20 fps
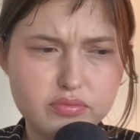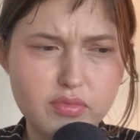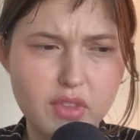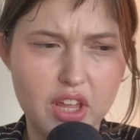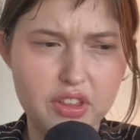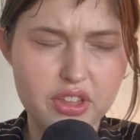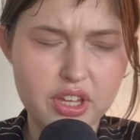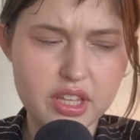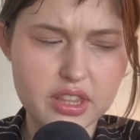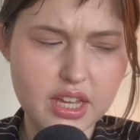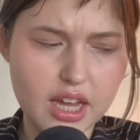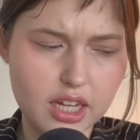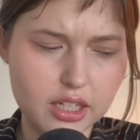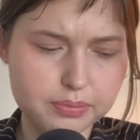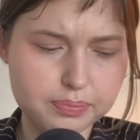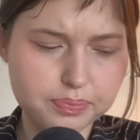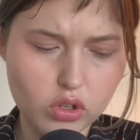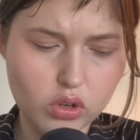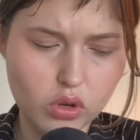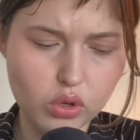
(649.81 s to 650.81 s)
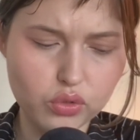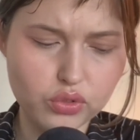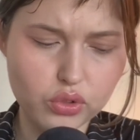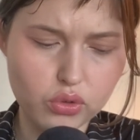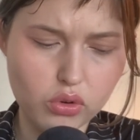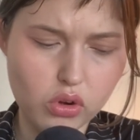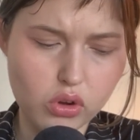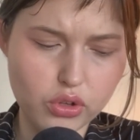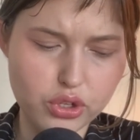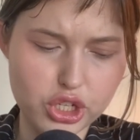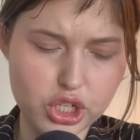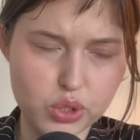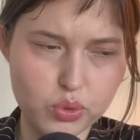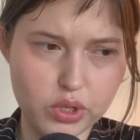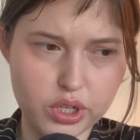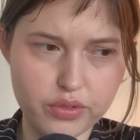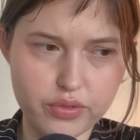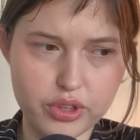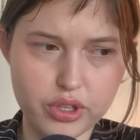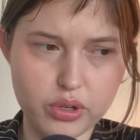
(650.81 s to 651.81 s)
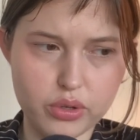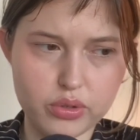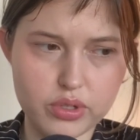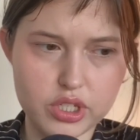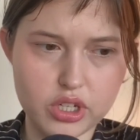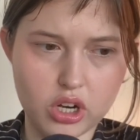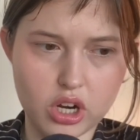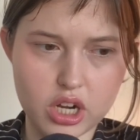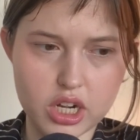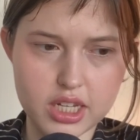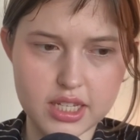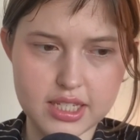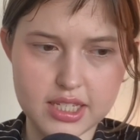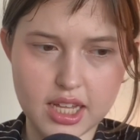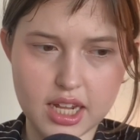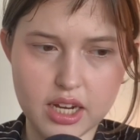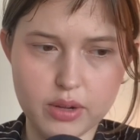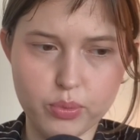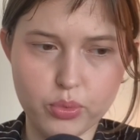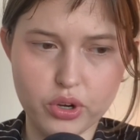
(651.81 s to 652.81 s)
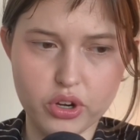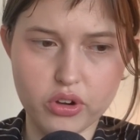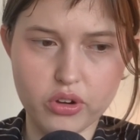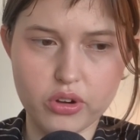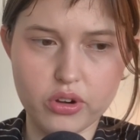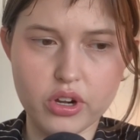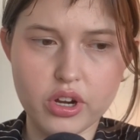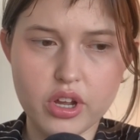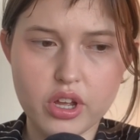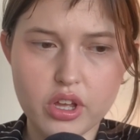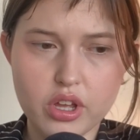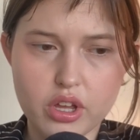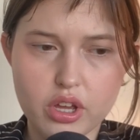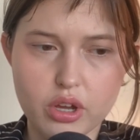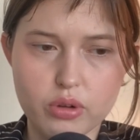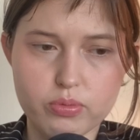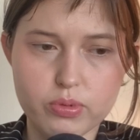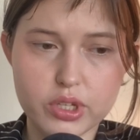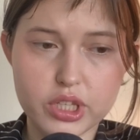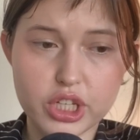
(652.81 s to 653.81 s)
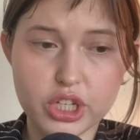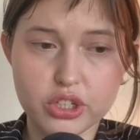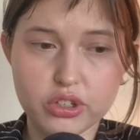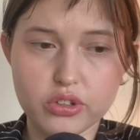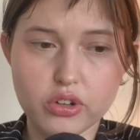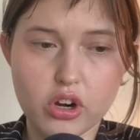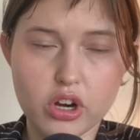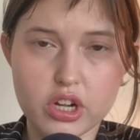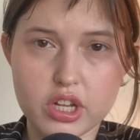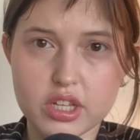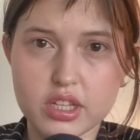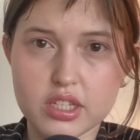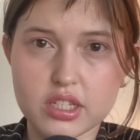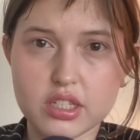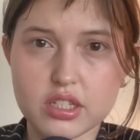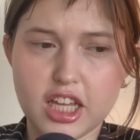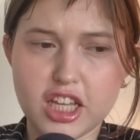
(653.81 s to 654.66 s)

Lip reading: I think that overall she's one of those artists that were a really good artist.